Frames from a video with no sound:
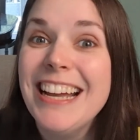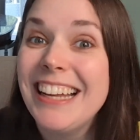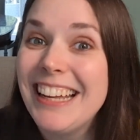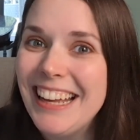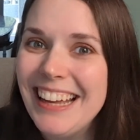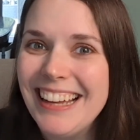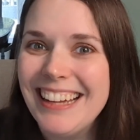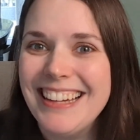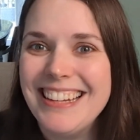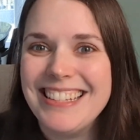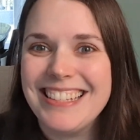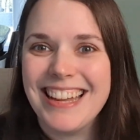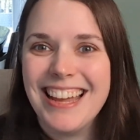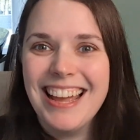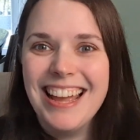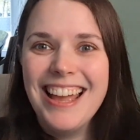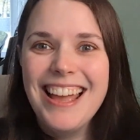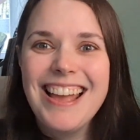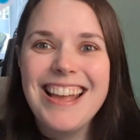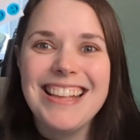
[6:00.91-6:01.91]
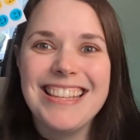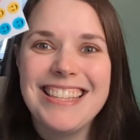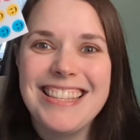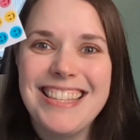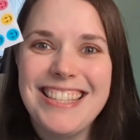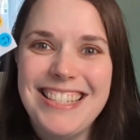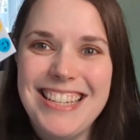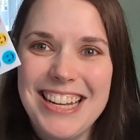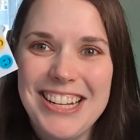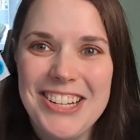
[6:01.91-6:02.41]
kid,
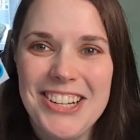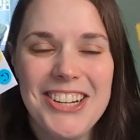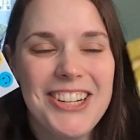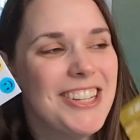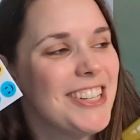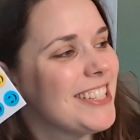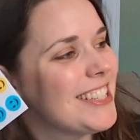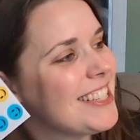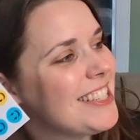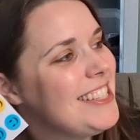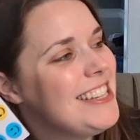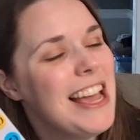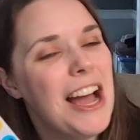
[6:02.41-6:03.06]
stickers.